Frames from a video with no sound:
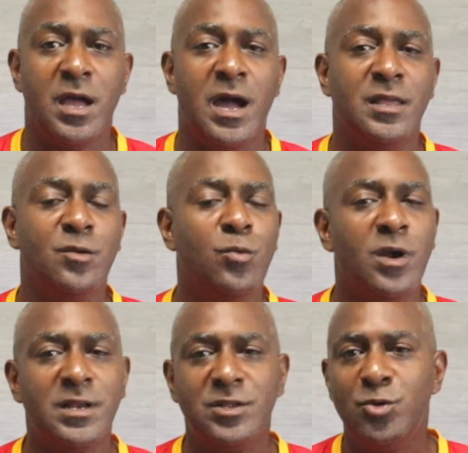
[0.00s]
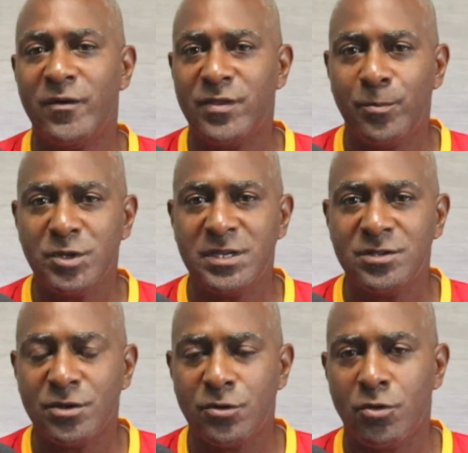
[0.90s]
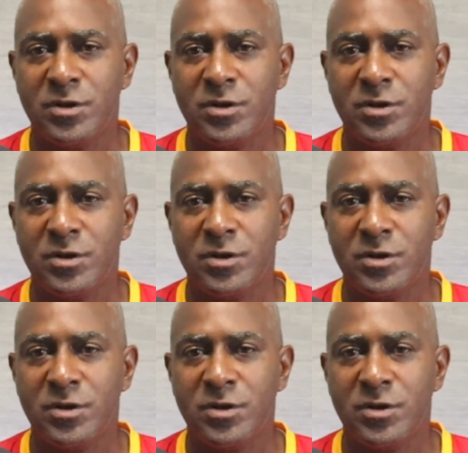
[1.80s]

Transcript: and the work that you have to put in to grow